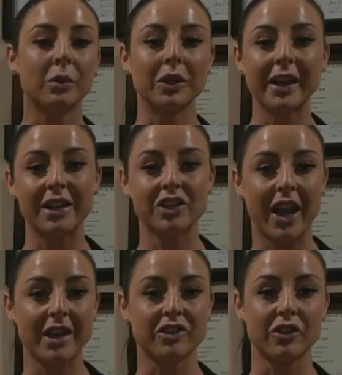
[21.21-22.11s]
really
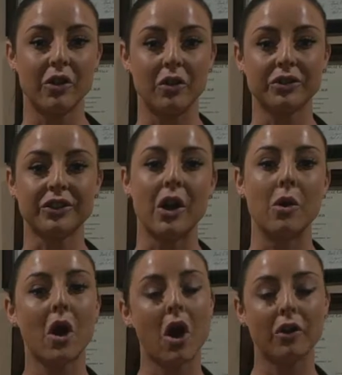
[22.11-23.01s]
educational, so
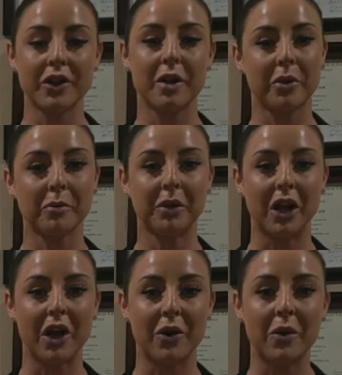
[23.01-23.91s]
call the number
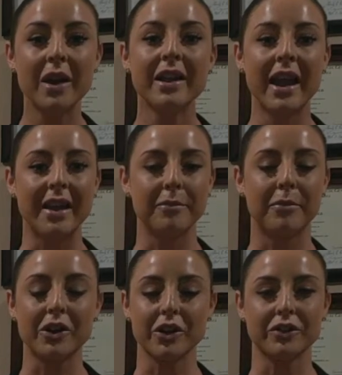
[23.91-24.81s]
below and
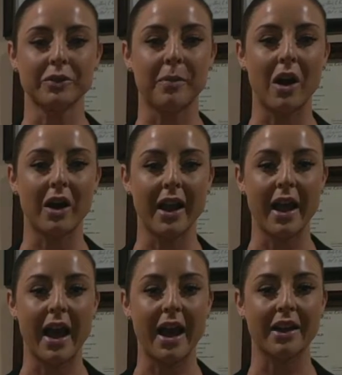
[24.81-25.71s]
book your spot
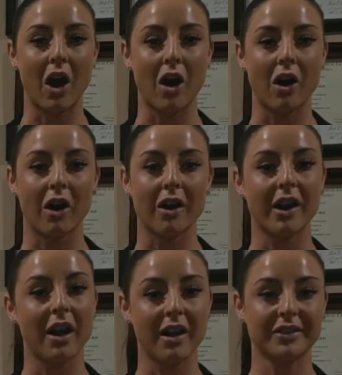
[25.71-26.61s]
at
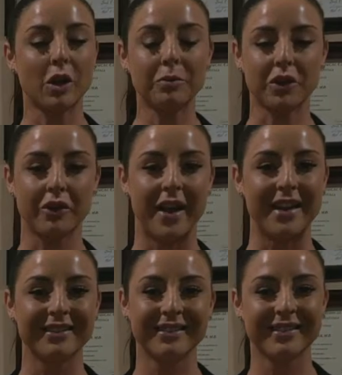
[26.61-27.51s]
our SculpSure event.